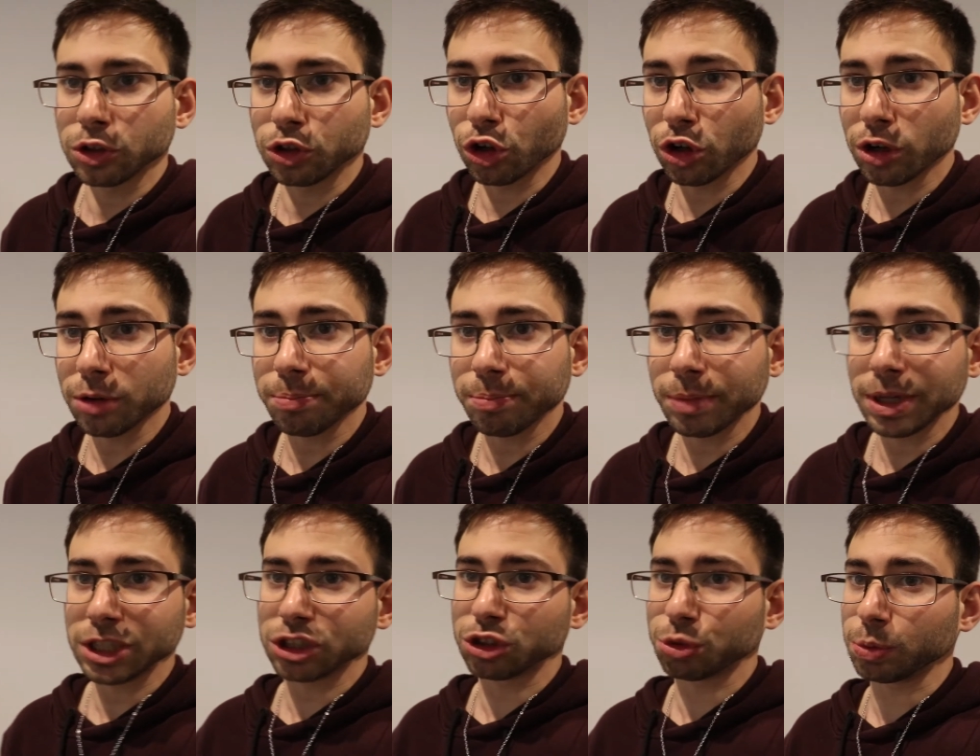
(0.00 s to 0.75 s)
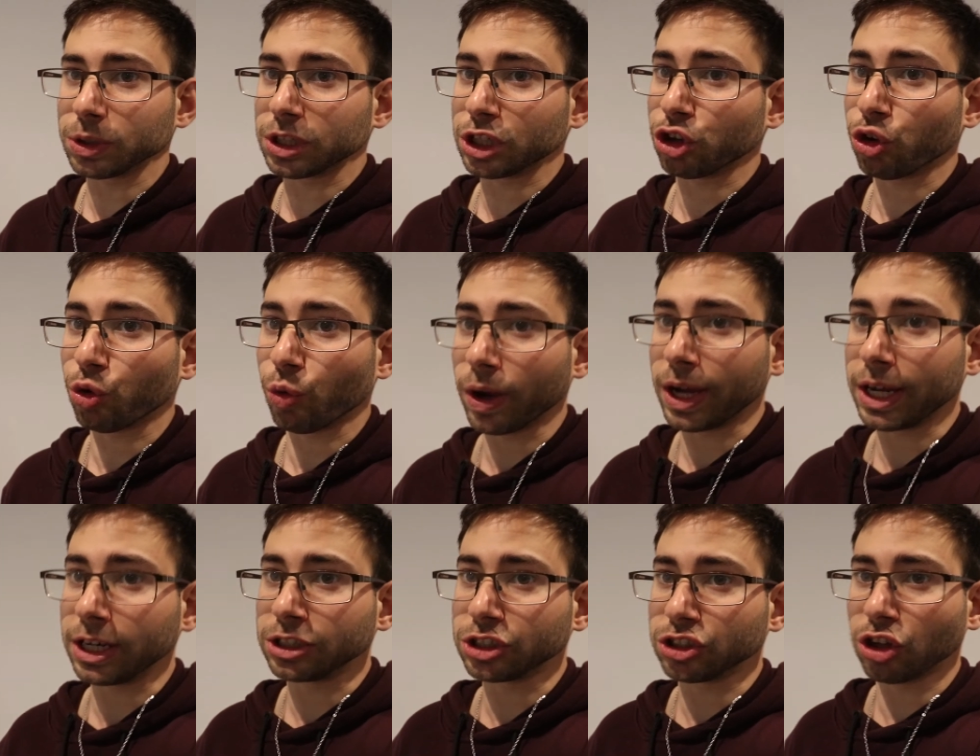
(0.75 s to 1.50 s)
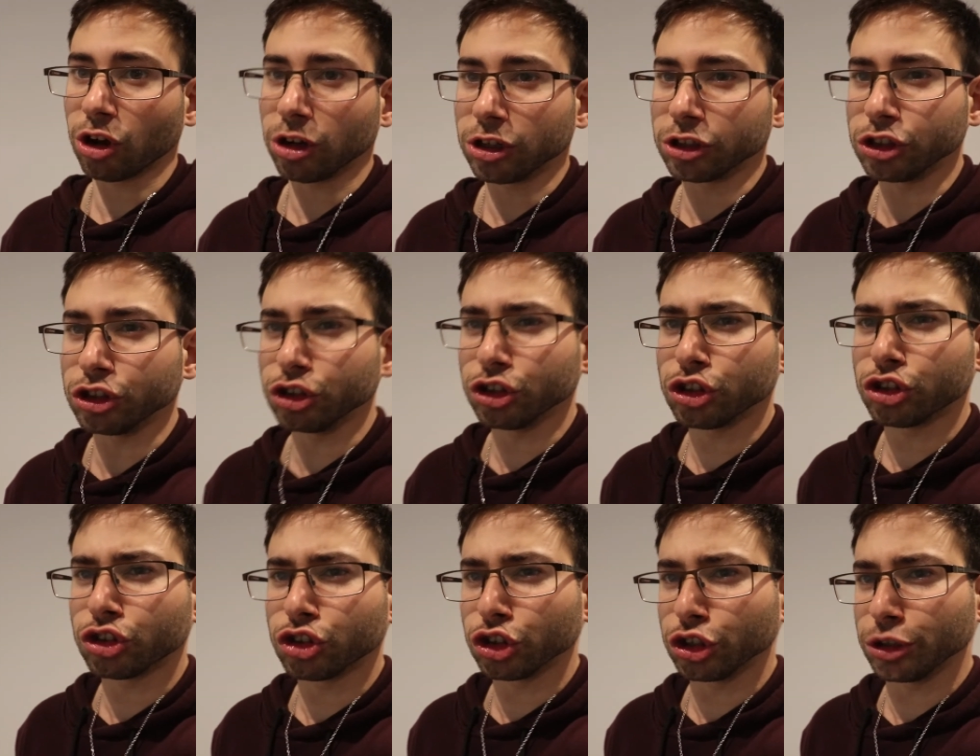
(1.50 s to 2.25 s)
Don't mess with the creators on
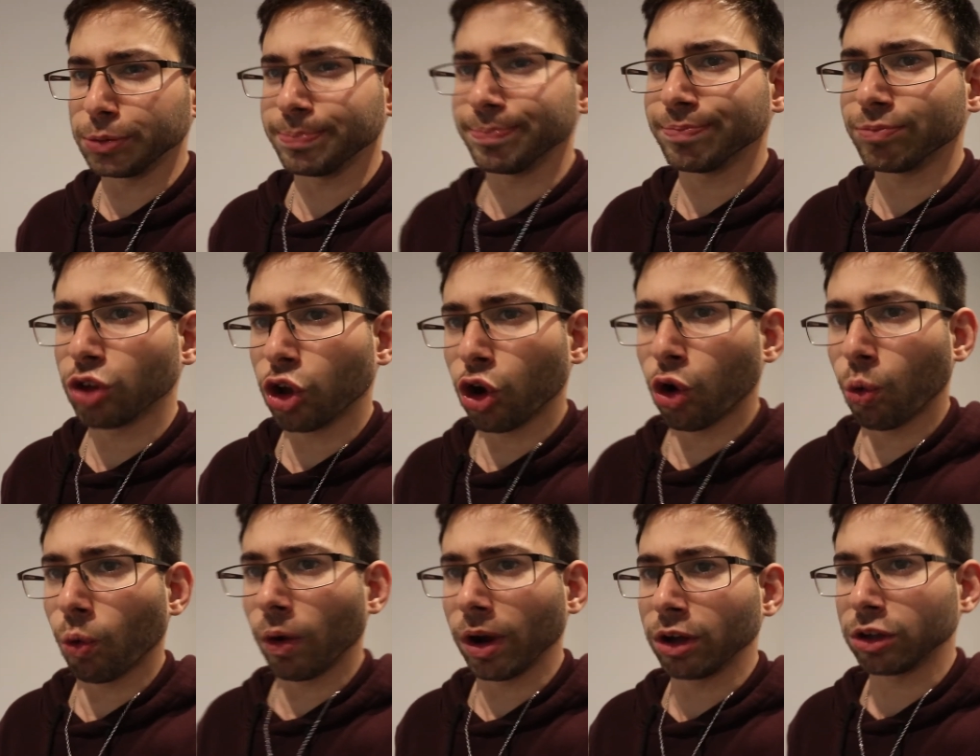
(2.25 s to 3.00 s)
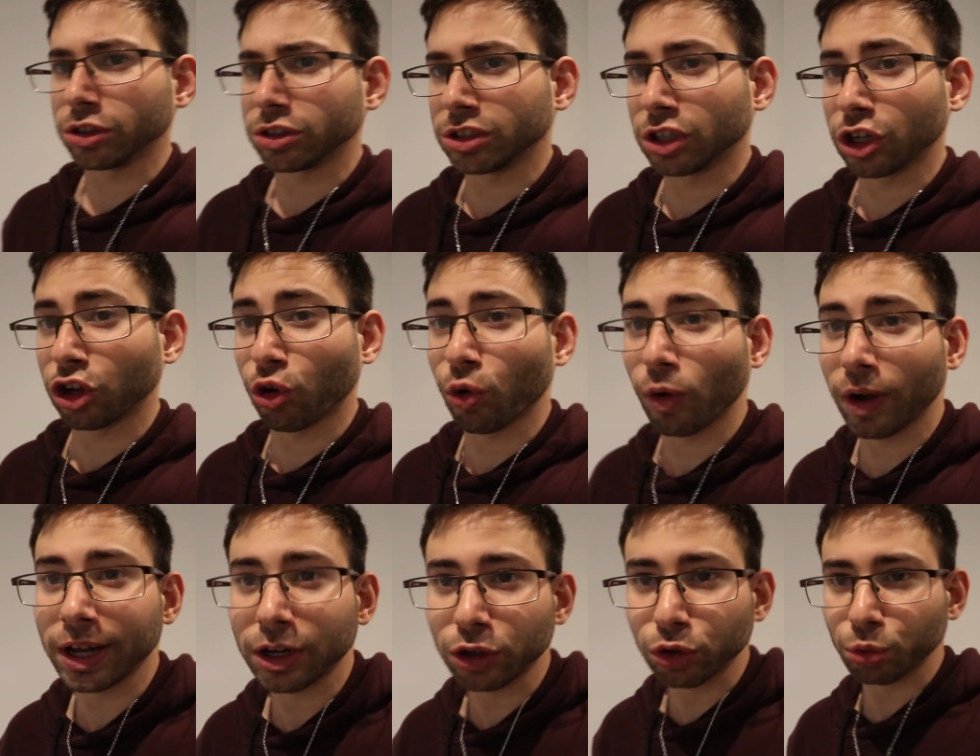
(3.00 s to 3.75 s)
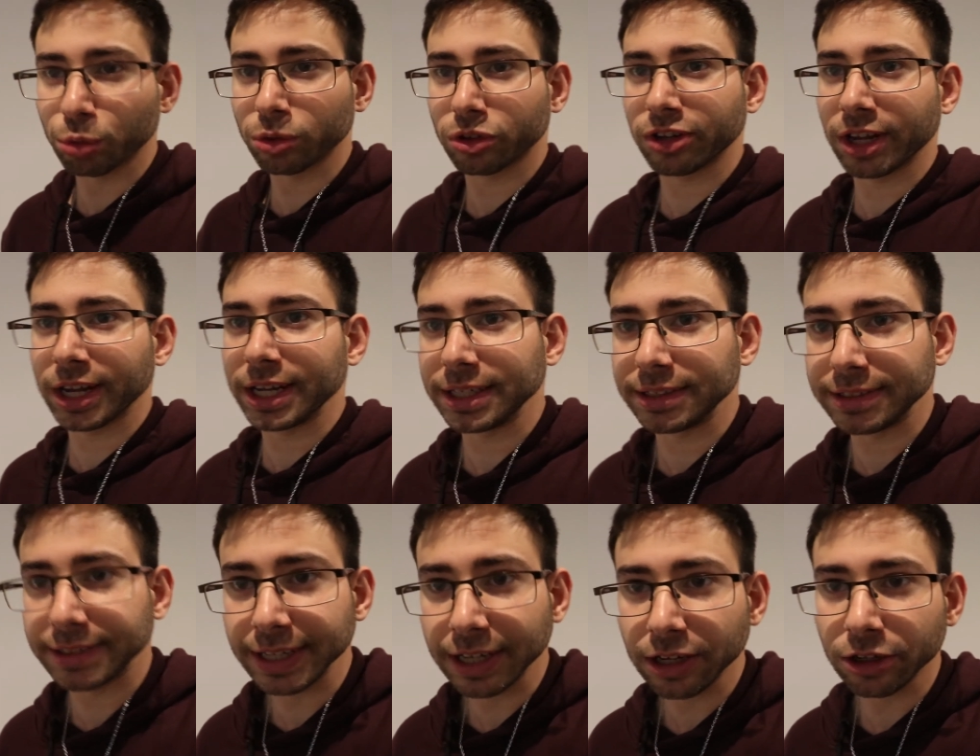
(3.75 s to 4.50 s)
YouTube, or else the creators would
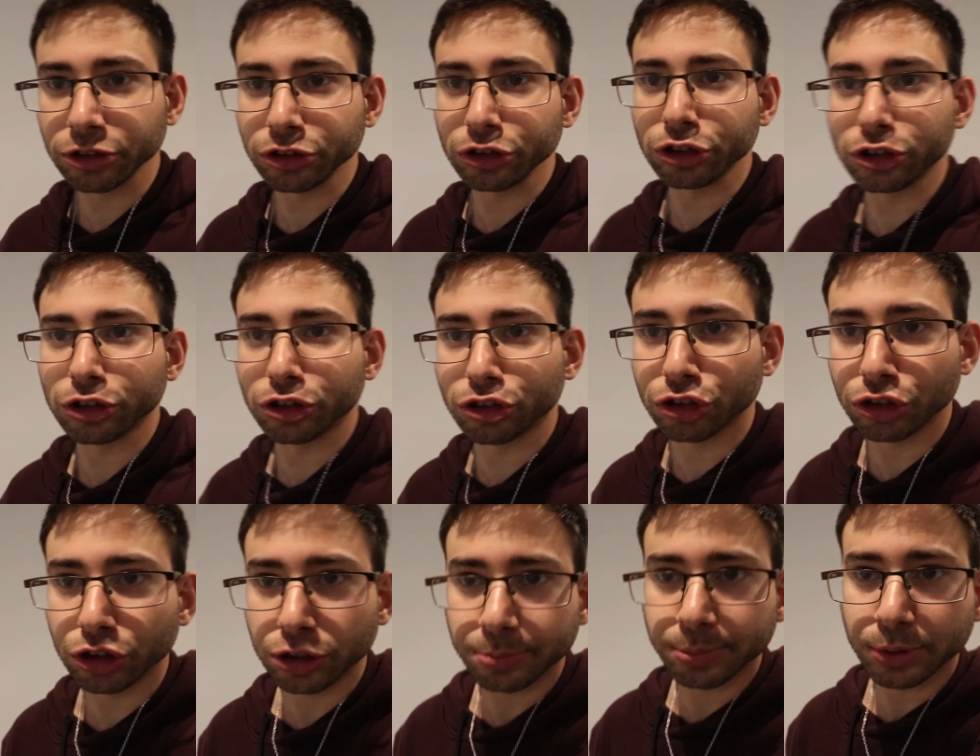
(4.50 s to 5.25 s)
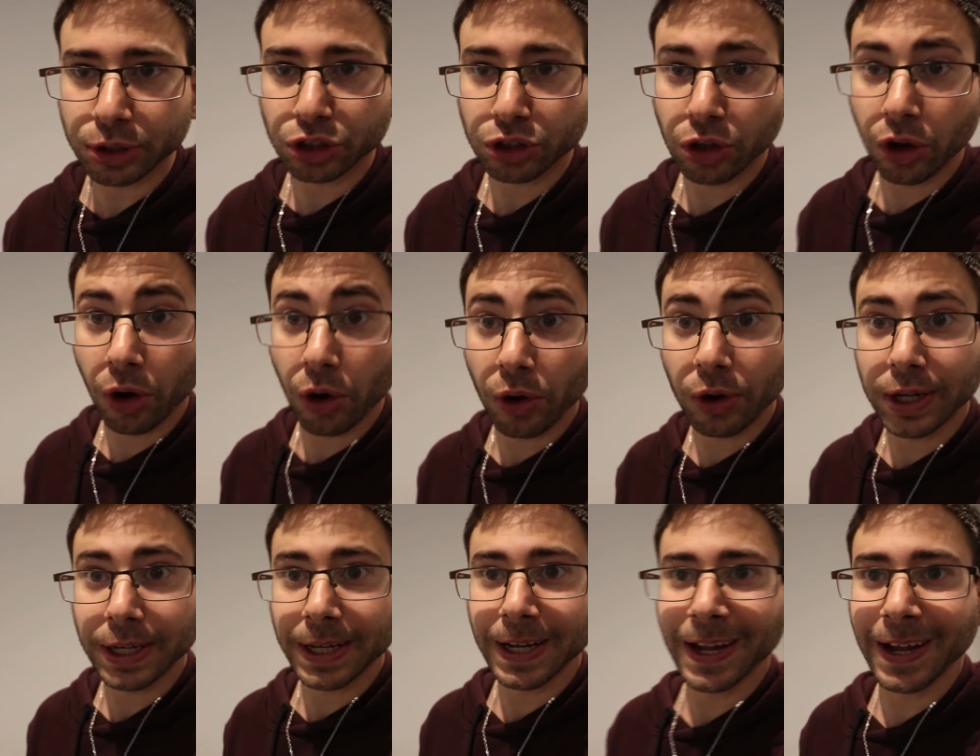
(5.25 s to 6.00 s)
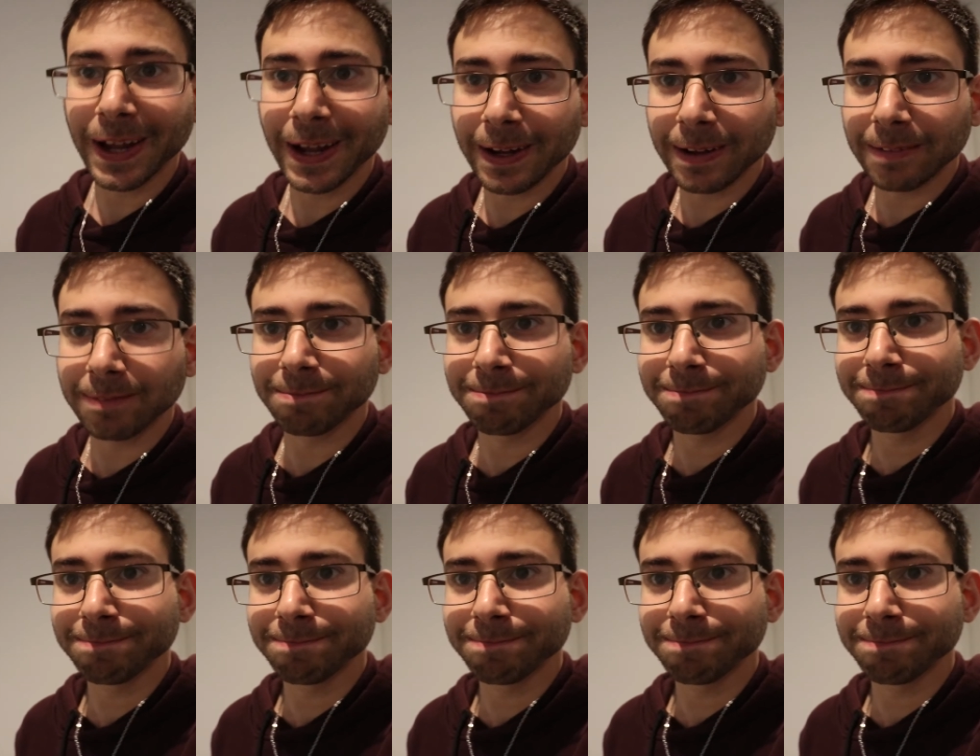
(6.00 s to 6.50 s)
take down YouTube, so yeah.